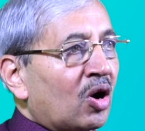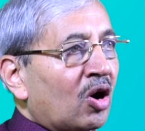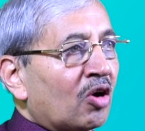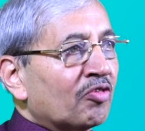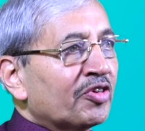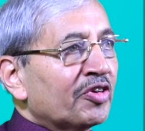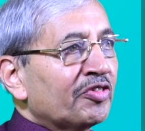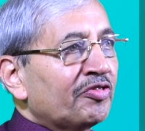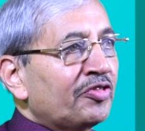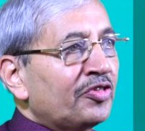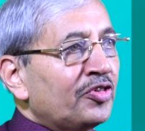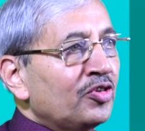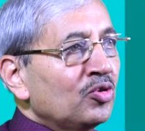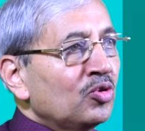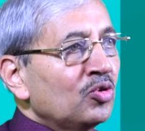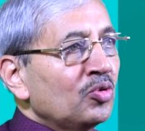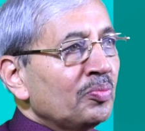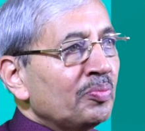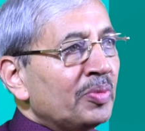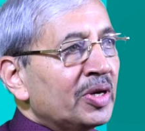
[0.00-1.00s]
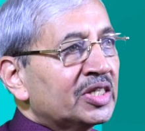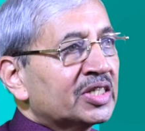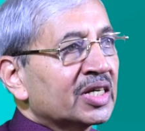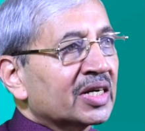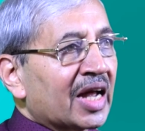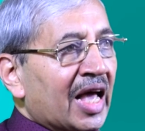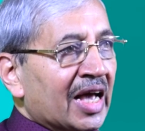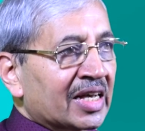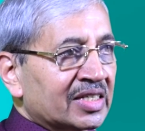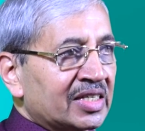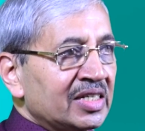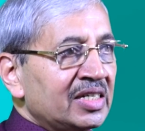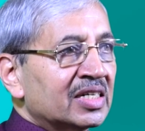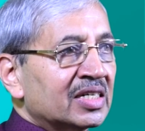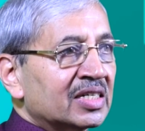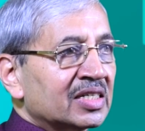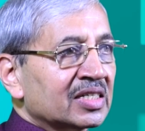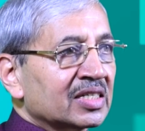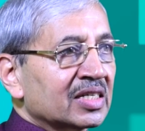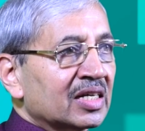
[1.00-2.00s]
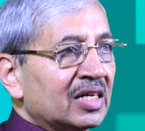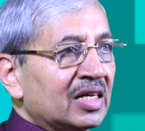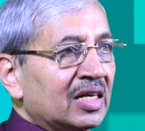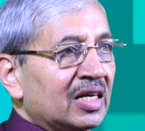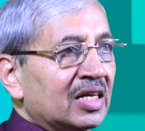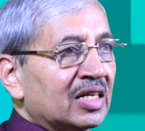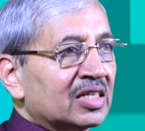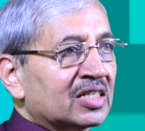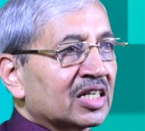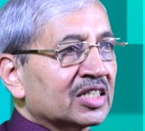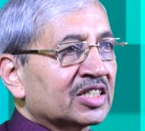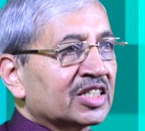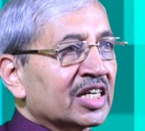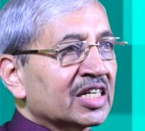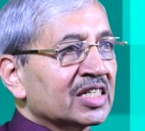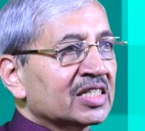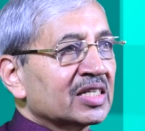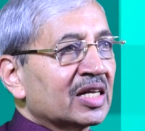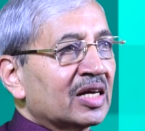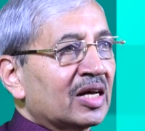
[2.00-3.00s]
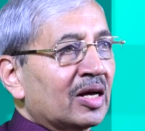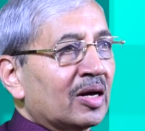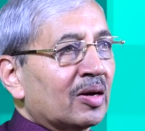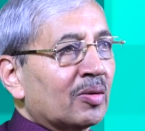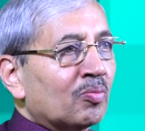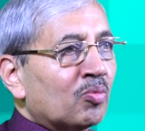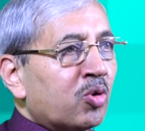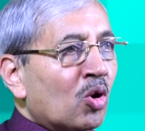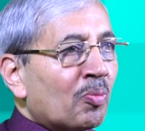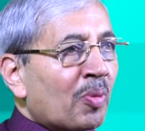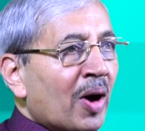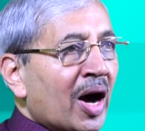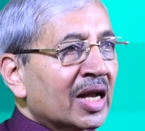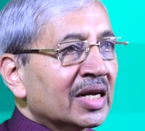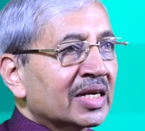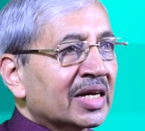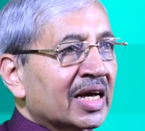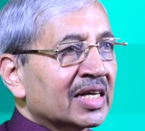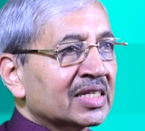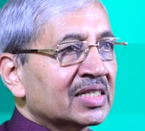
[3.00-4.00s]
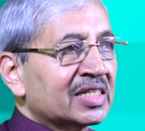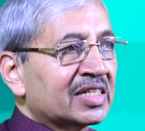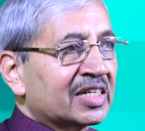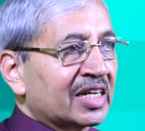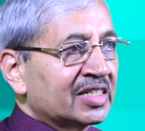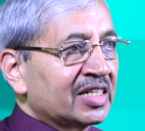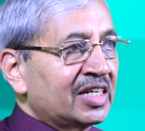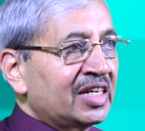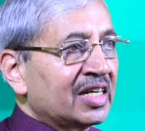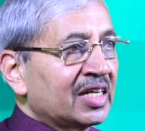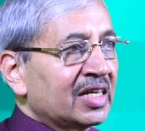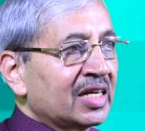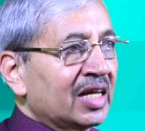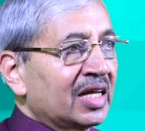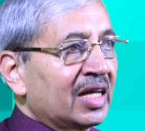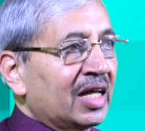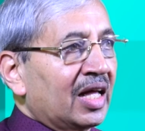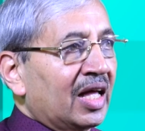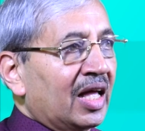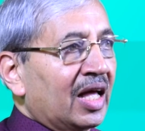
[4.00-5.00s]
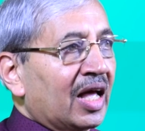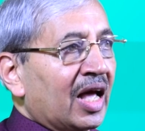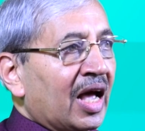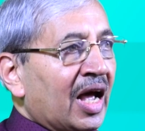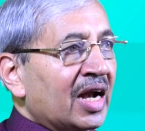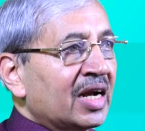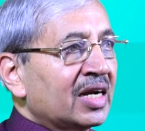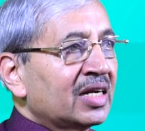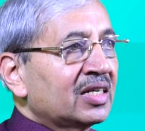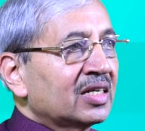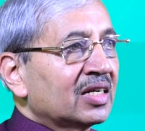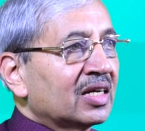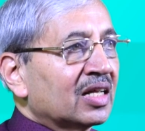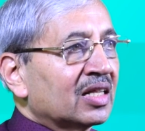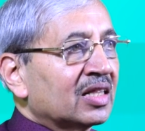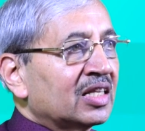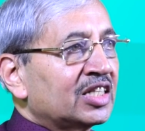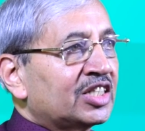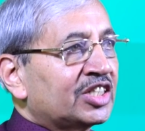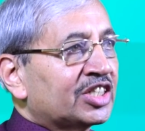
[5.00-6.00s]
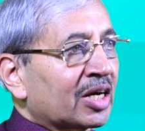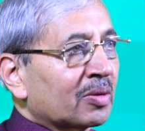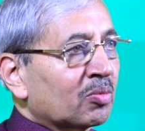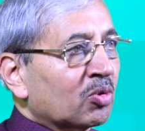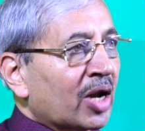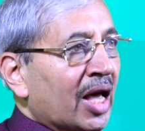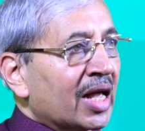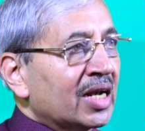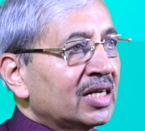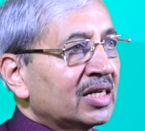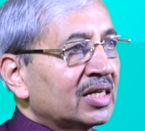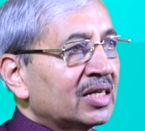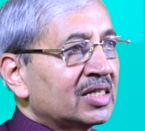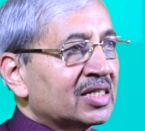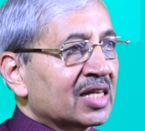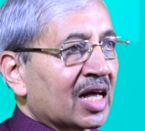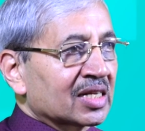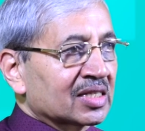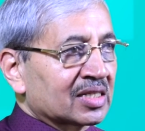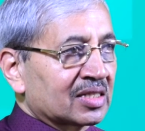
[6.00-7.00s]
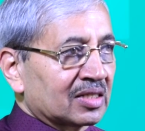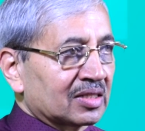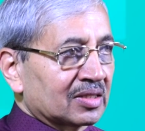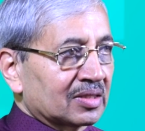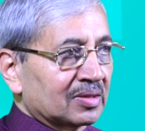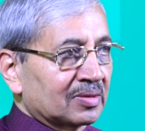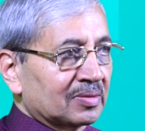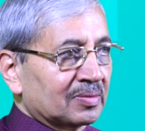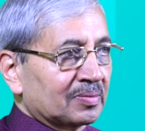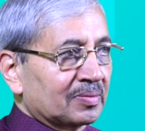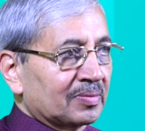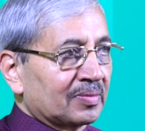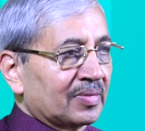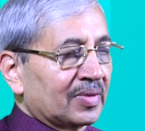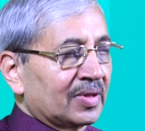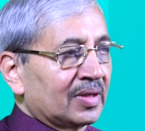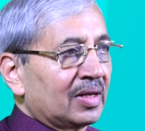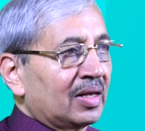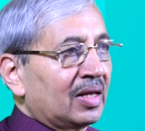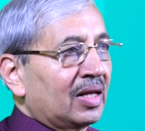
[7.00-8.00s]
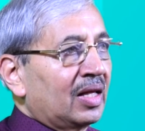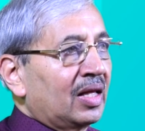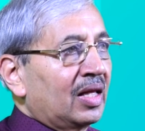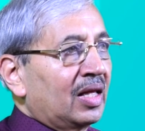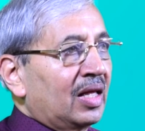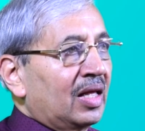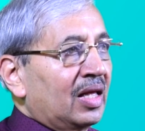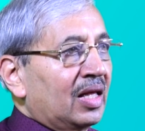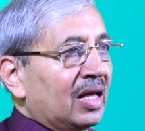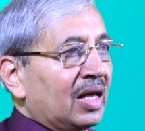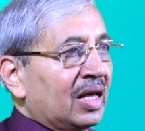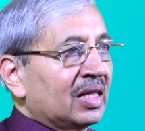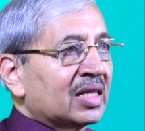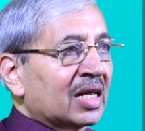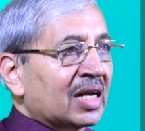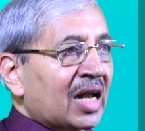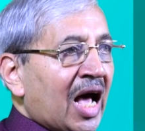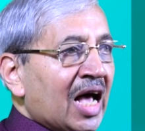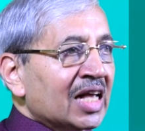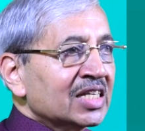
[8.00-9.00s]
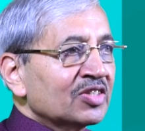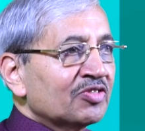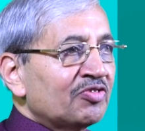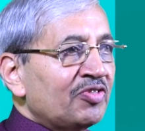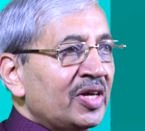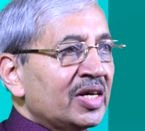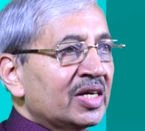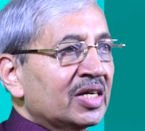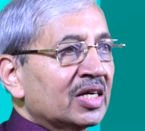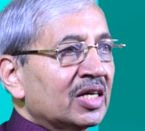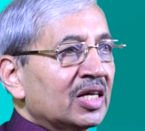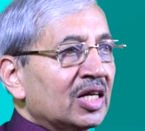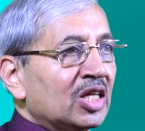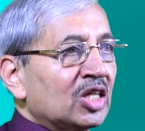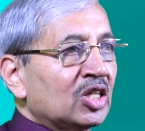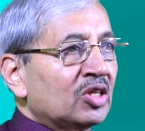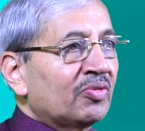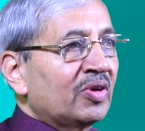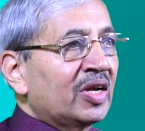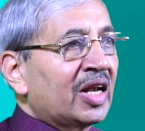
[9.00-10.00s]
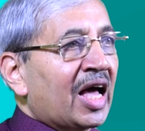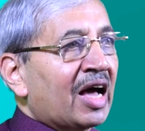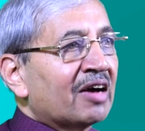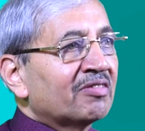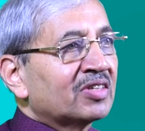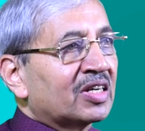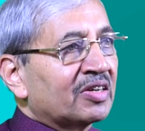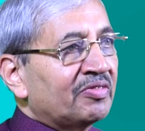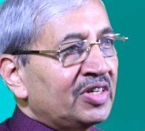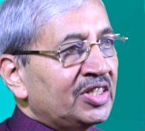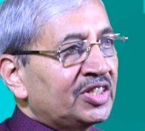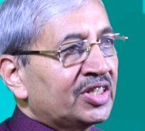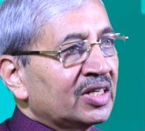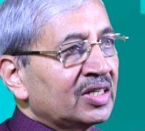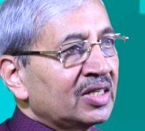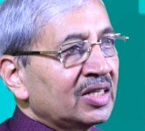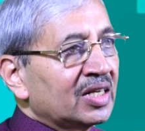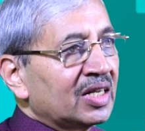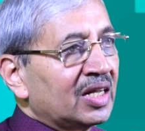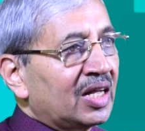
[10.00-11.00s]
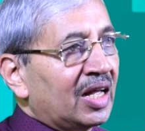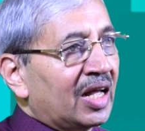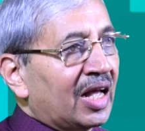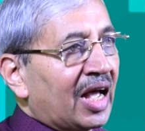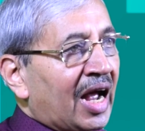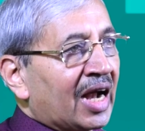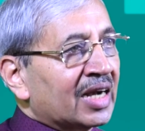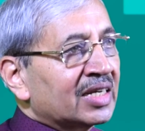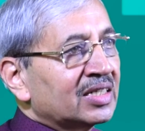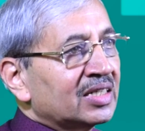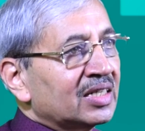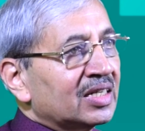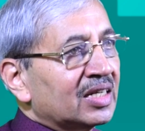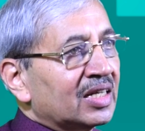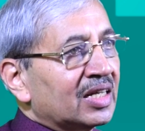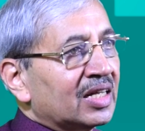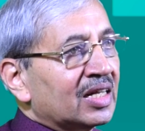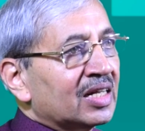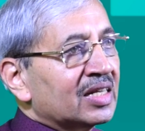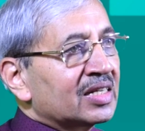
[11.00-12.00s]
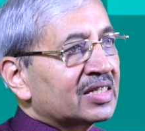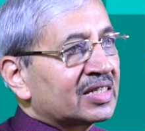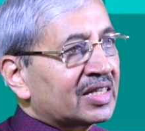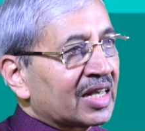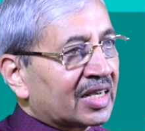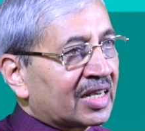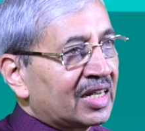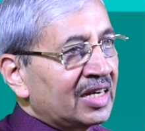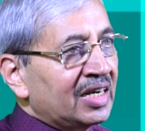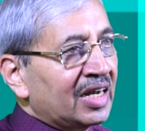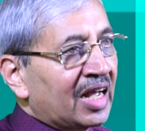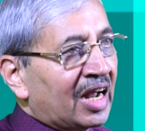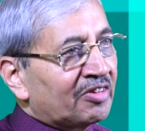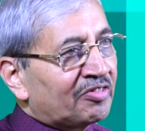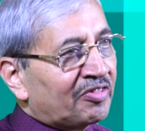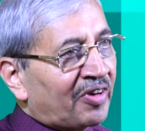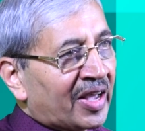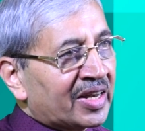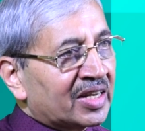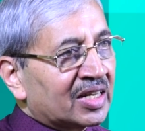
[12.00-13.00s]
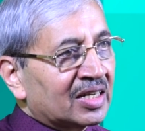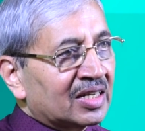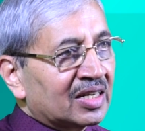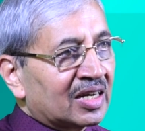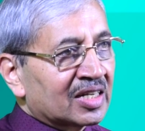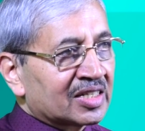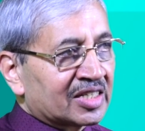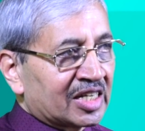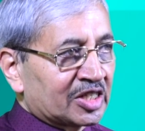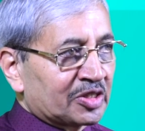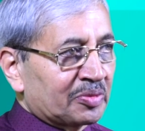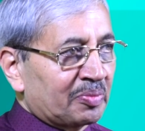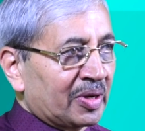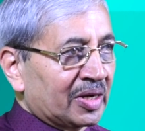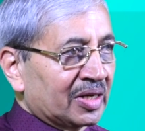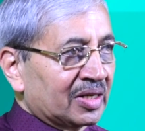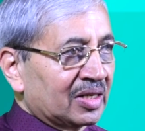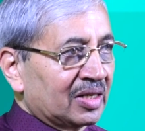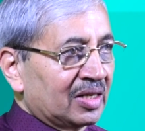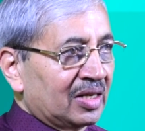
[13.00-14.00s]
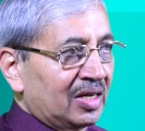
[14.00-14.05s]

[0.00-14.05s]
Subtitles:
of a few major accidents such as Bhopal gas tragedy and the Chernobyl disaster. In the last week, you will have revision and second and final assessment.